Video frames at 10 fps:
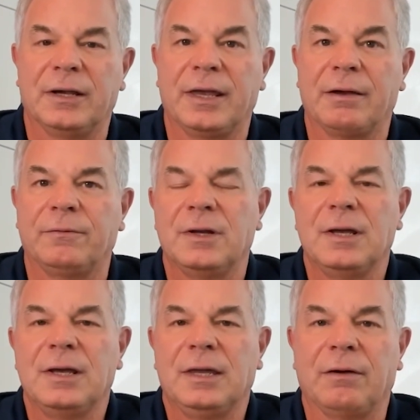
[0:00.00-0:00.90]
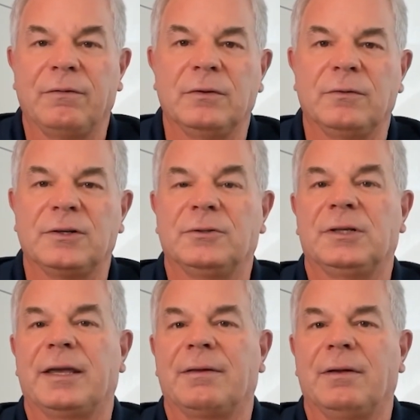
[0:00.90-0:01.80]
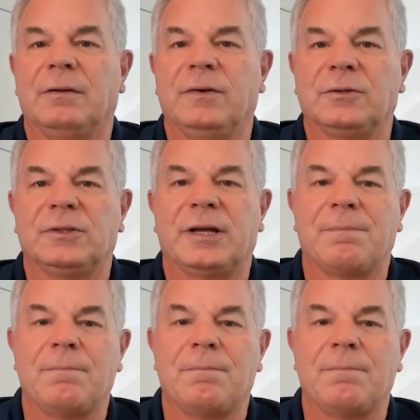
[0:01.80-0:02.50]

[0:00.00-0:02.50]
You have individuals like